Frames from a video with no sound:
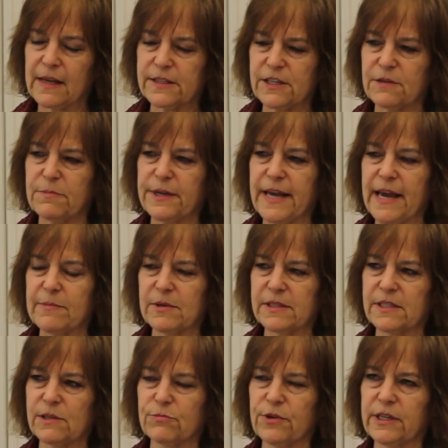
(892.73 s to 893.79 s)
to be able
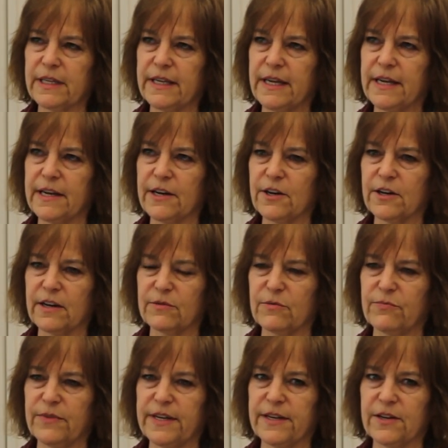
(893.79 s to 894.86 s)
to really hear and
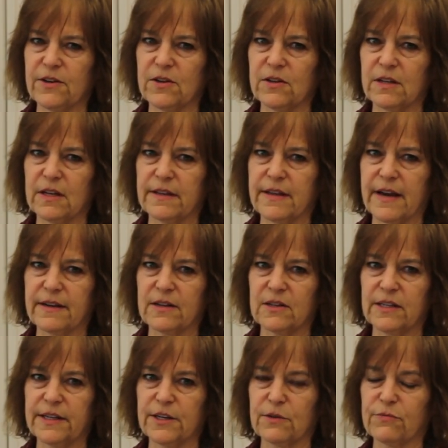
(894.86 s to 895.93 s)
feel
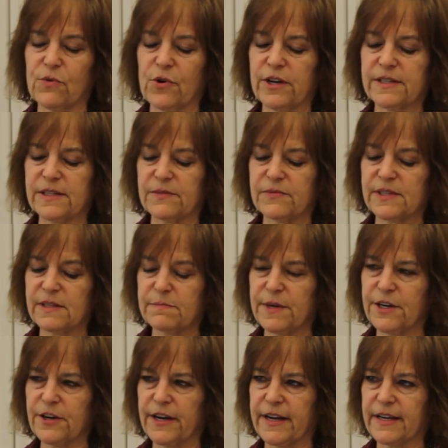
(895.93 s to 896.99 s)
that clear voice of
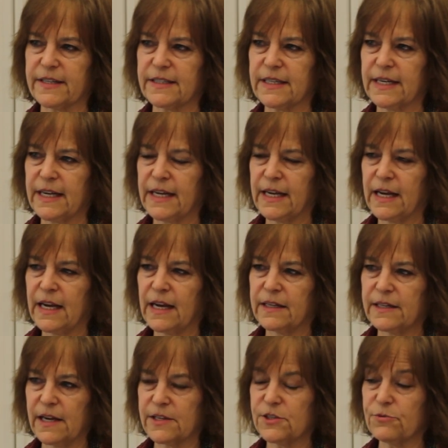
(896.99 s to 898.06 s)
spirit
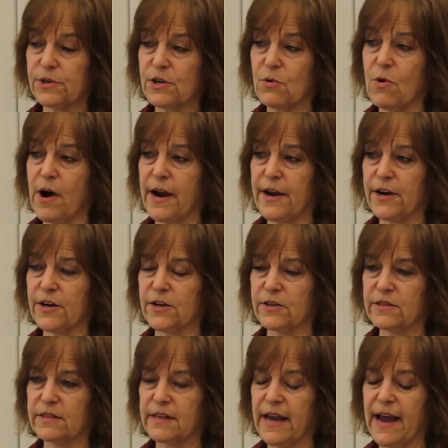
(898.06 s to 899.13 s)
does
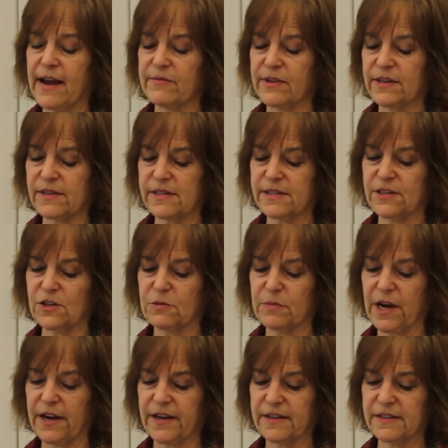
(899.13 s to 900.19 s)
require having a still
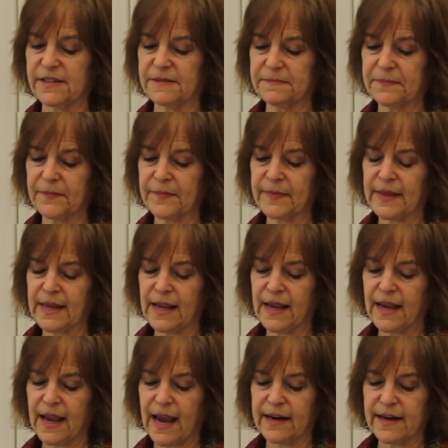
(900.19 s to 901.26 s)
mind.
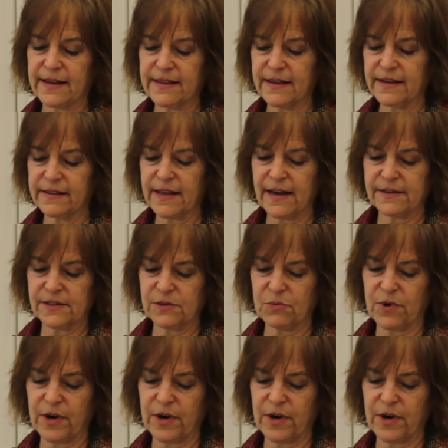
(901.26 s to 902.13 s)
And I think that's